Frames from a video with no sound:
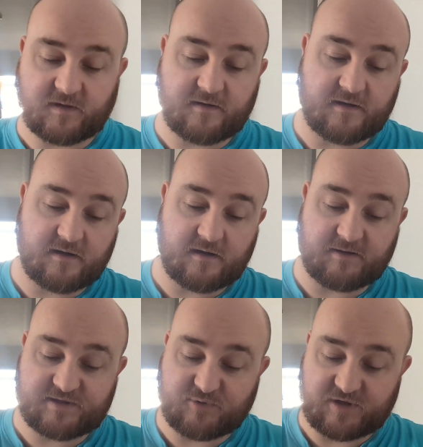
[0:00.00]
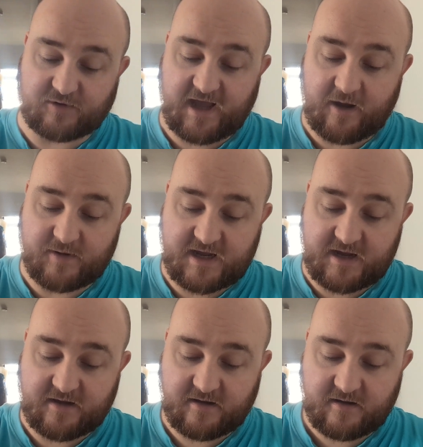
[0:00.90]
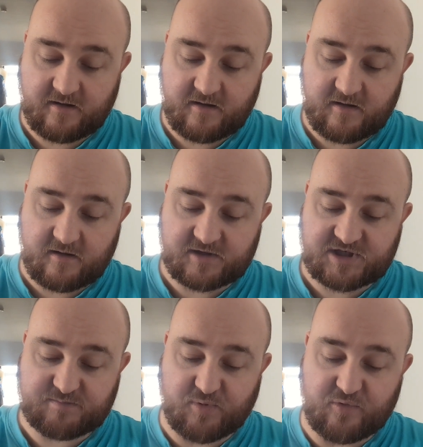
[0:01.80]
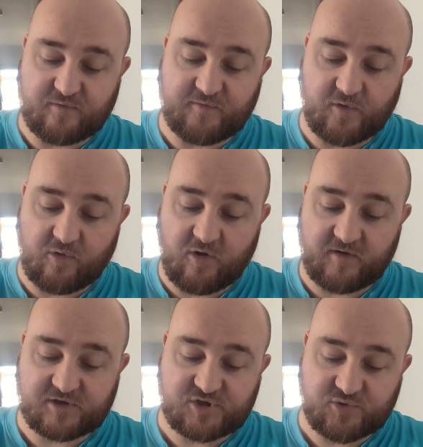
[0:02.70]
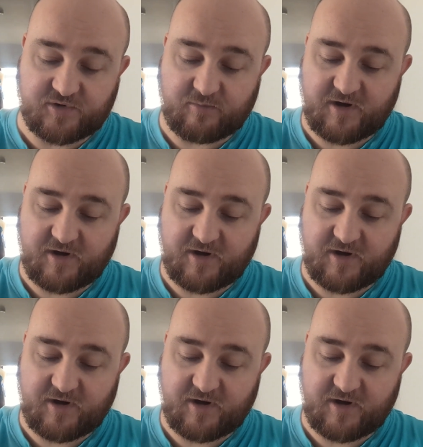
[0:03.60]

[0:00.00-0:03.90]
I suppose I'll get a wee spoonful of it and show you.